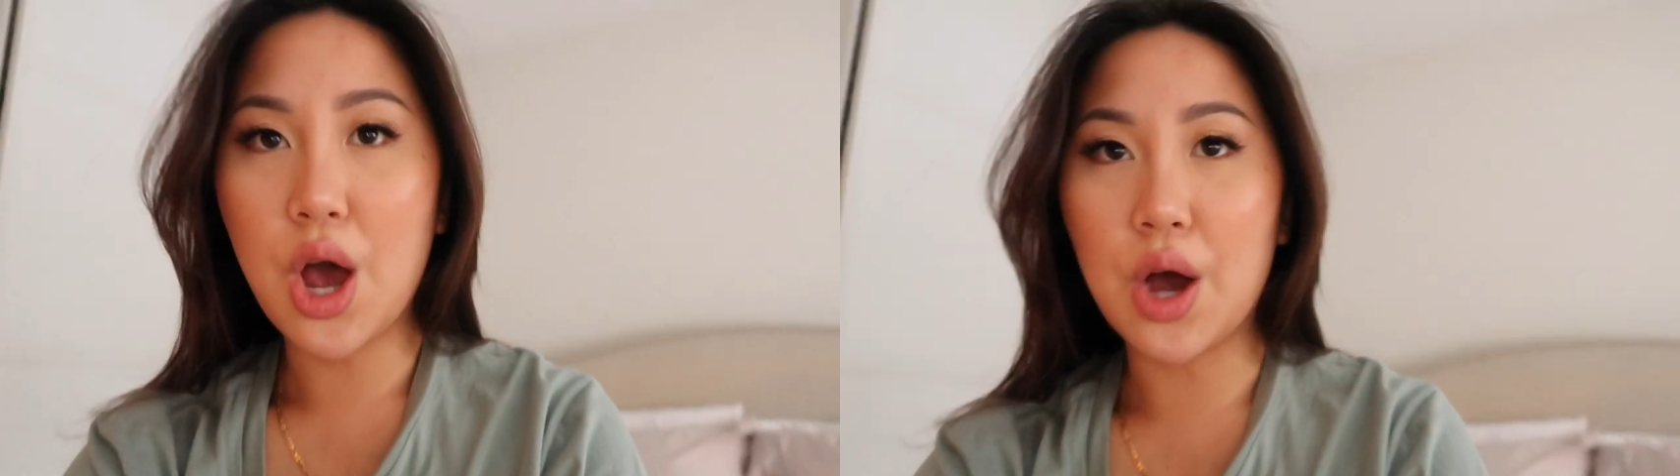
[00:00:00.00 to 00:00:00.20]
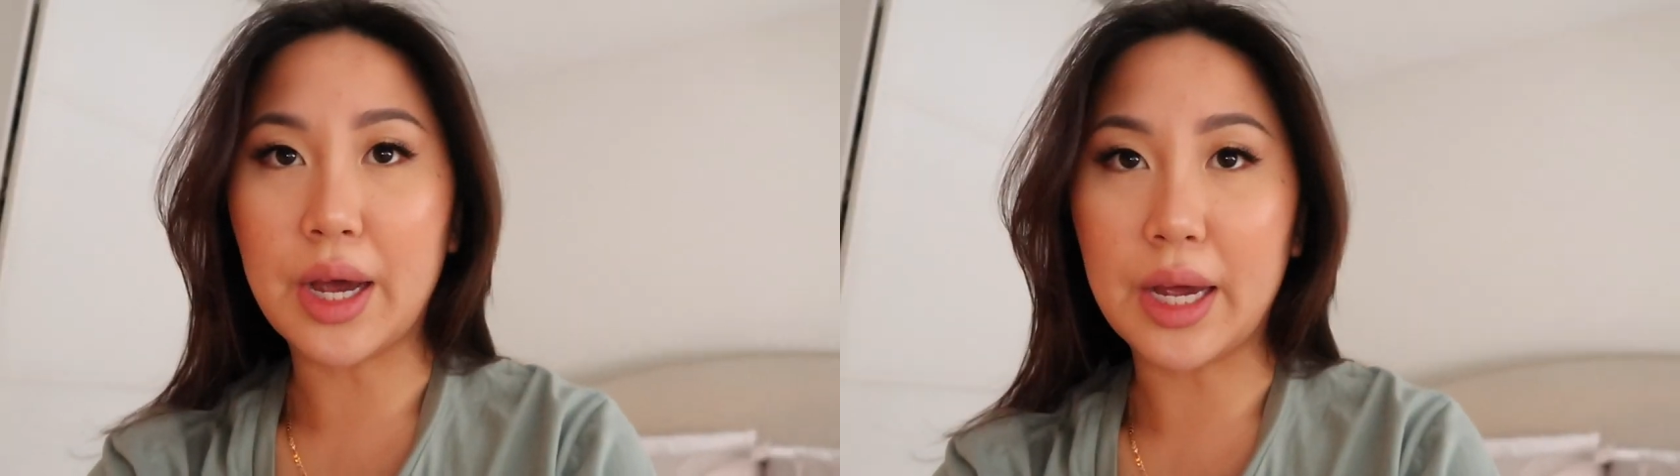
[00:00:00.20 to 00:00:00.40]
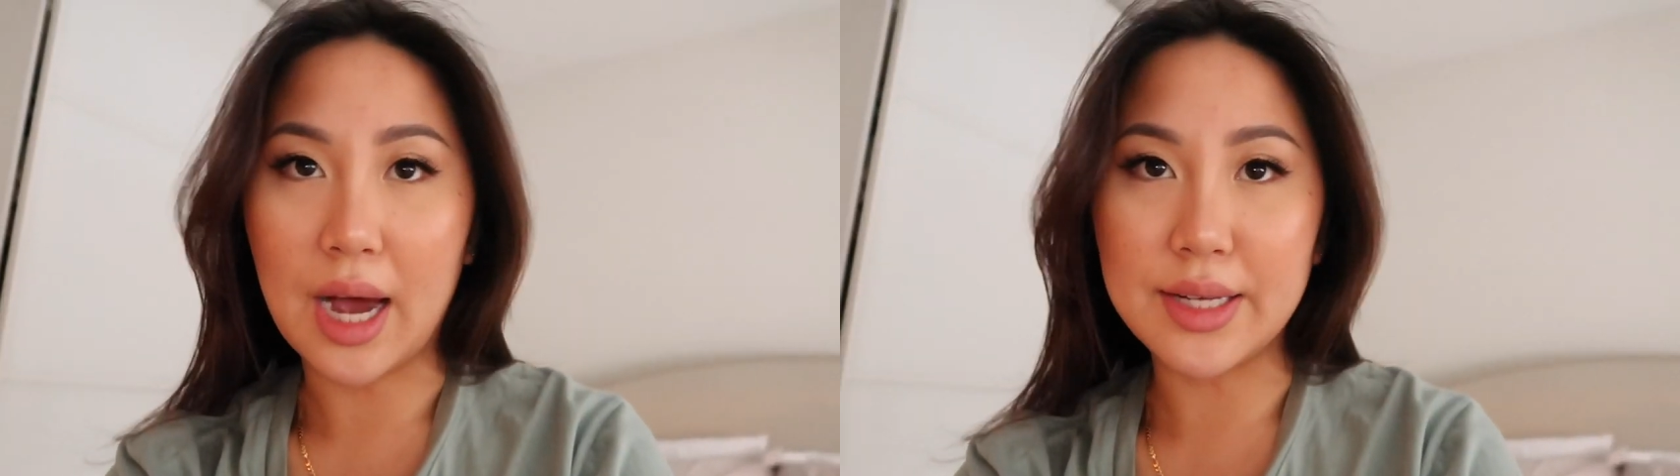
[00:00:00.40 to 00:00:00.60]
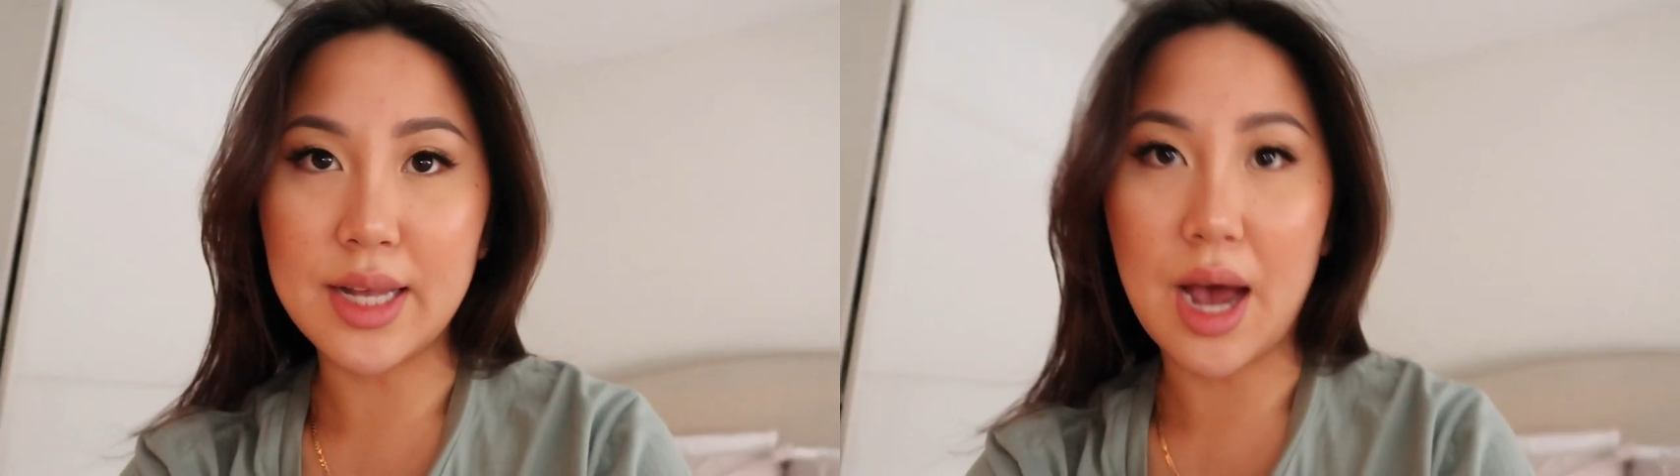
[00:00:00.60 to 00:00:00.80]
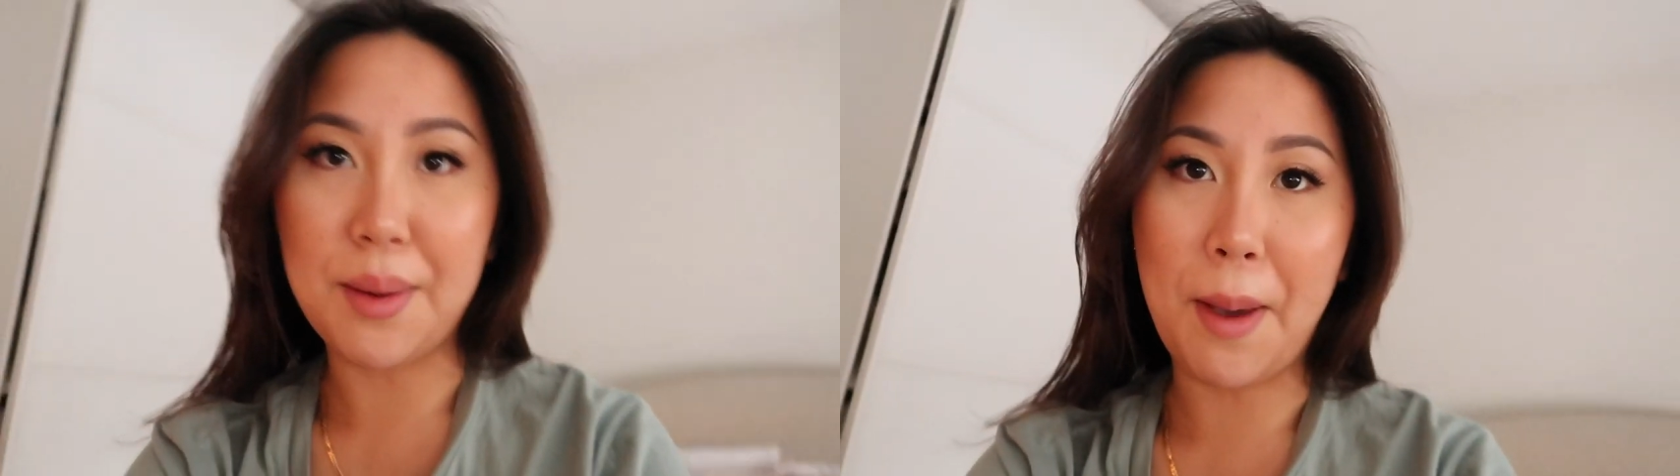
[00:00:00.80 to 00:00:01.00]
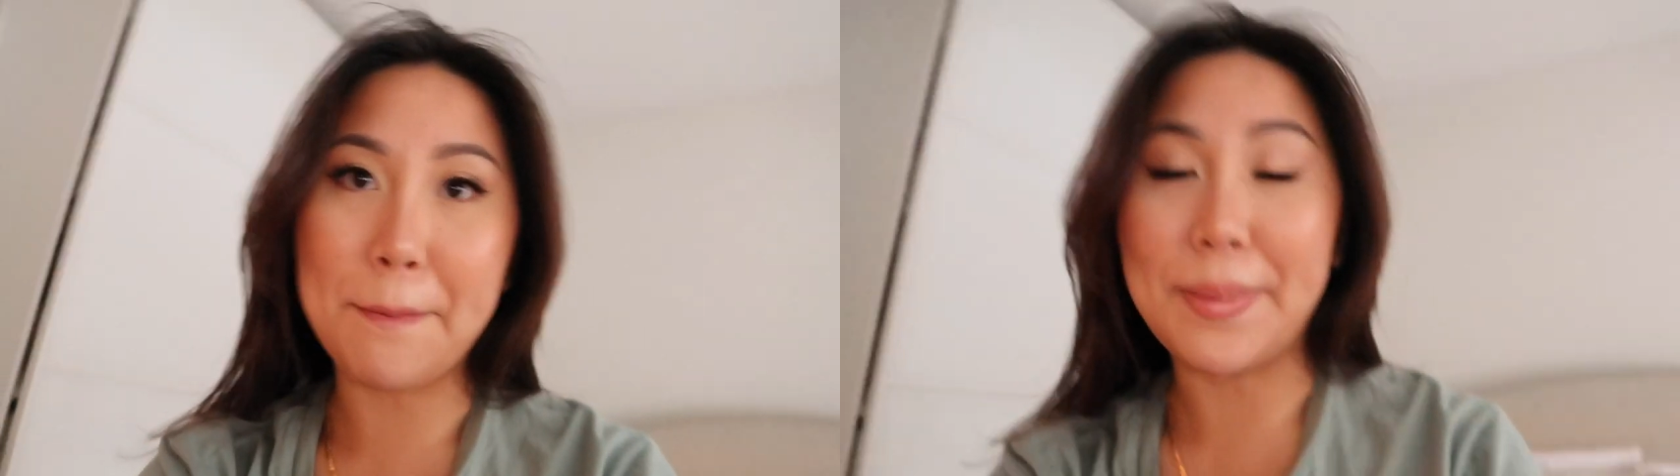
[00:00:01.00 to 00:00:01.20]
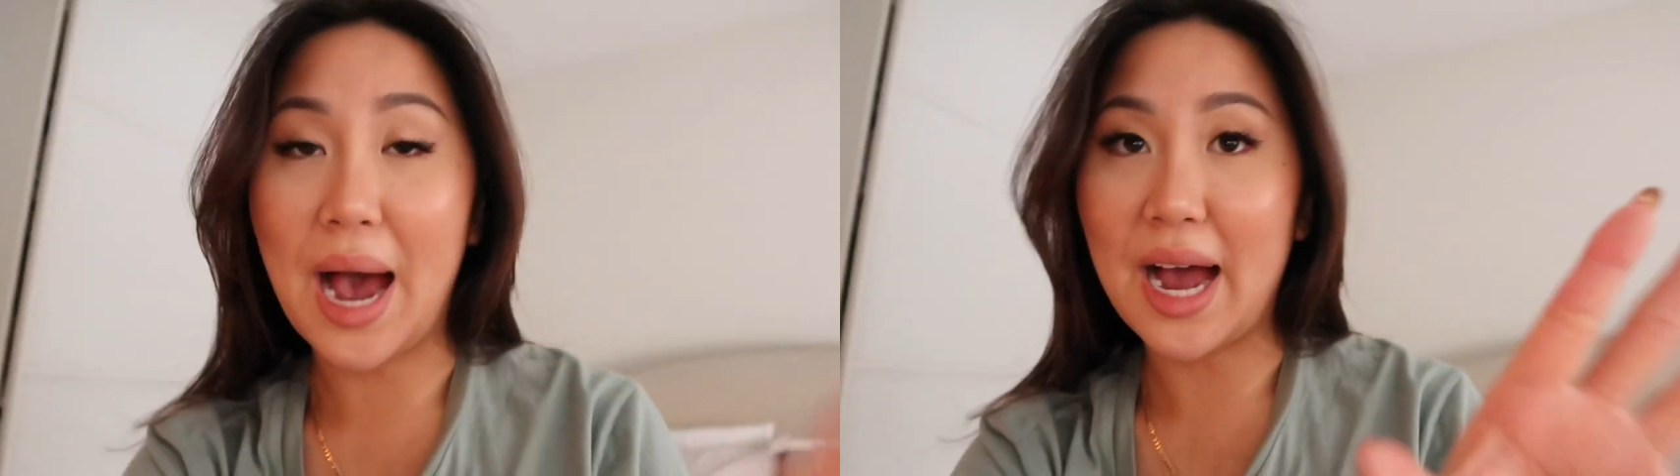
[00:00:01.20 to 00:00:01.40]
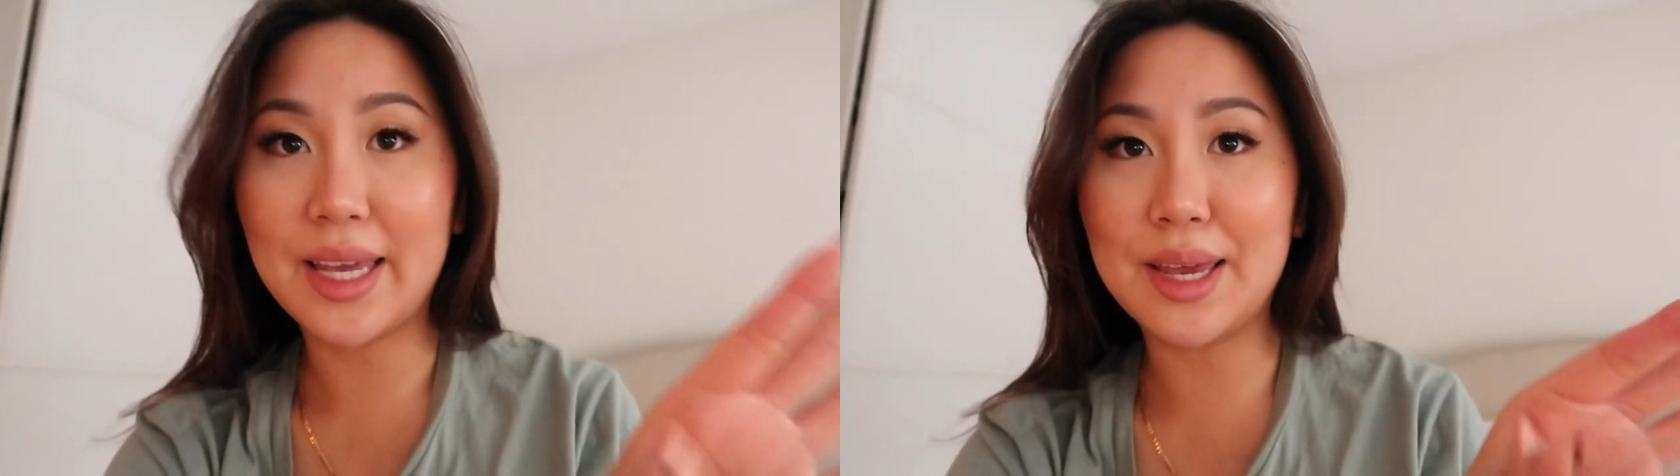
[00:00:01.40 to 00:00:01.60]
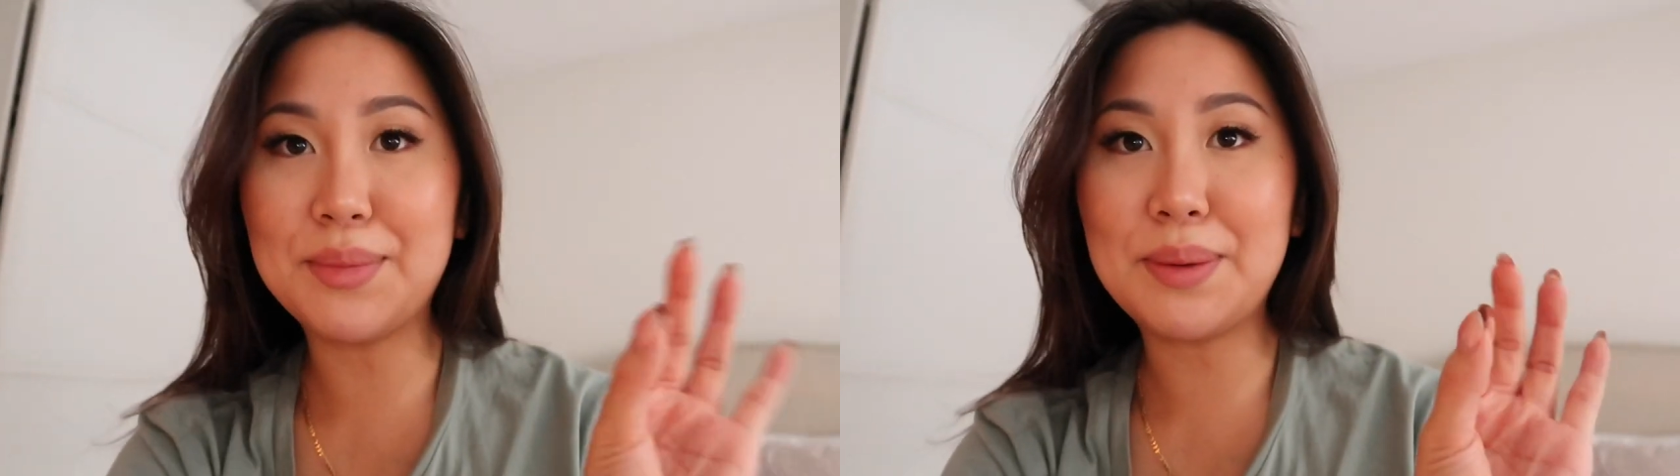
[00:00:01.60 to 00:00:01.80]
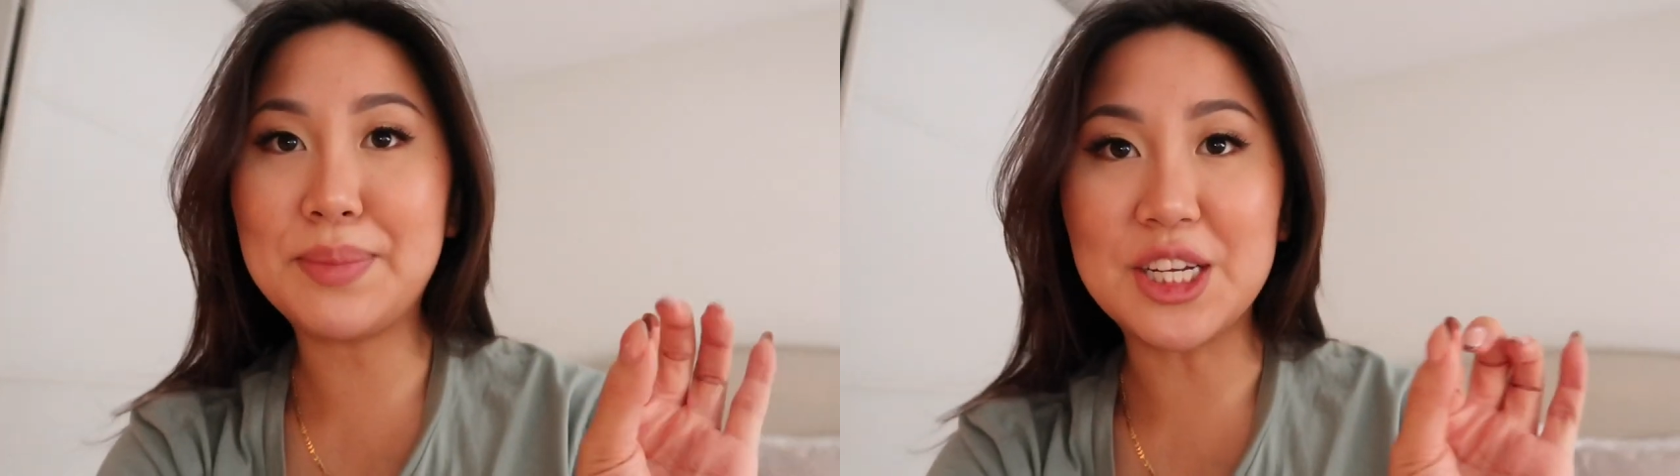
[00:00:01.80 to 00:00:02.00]
Okay, guys, I'm back in
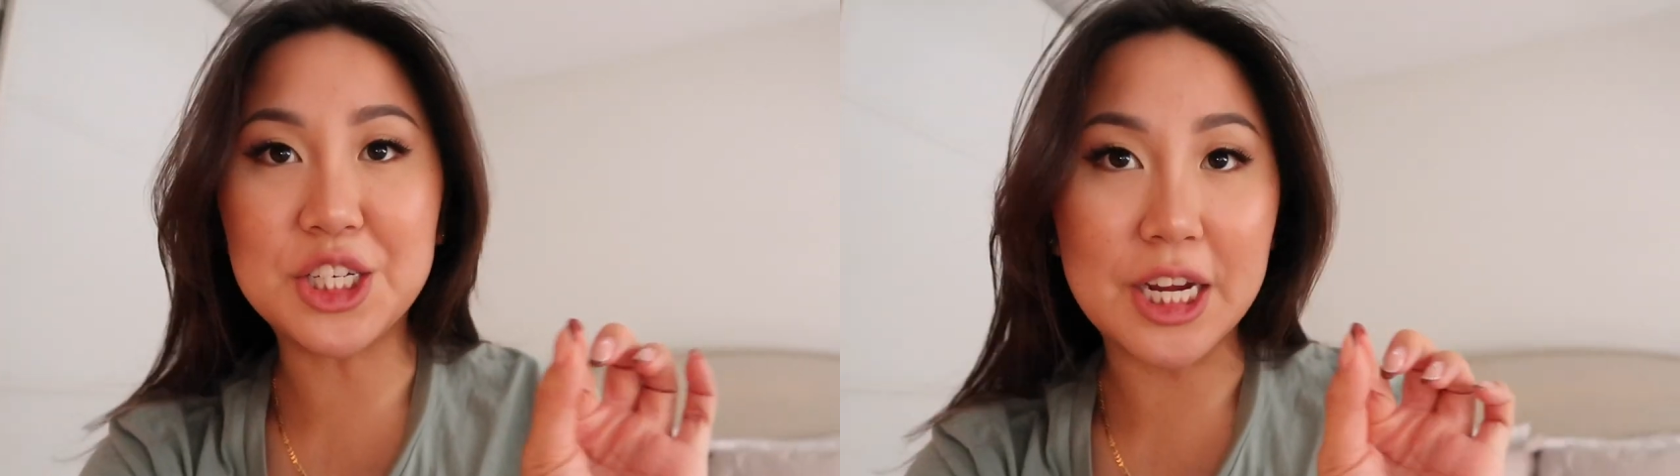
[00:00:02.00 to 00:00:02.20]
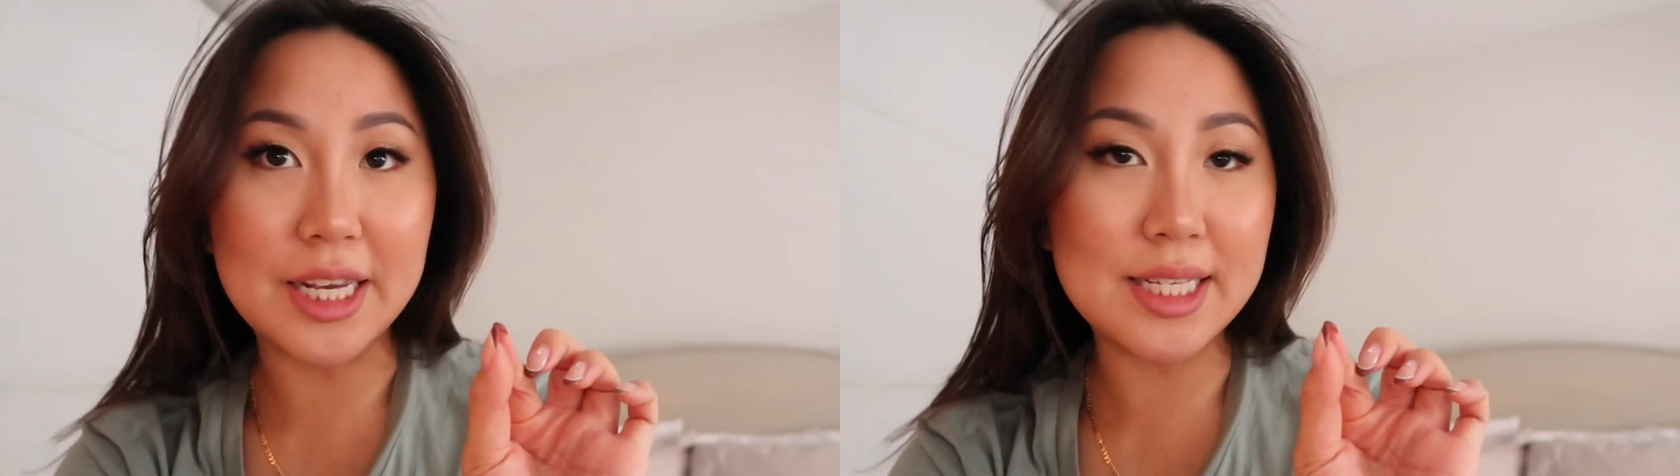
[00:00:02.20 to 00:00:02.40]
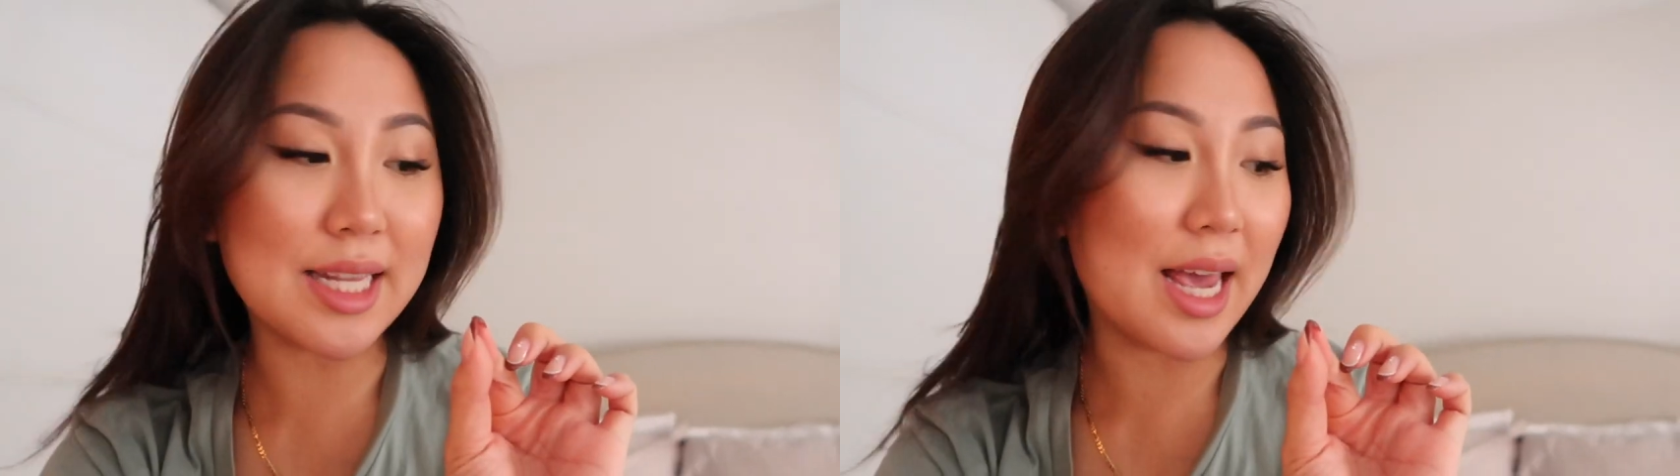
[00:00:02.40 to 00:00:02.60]
my PJs,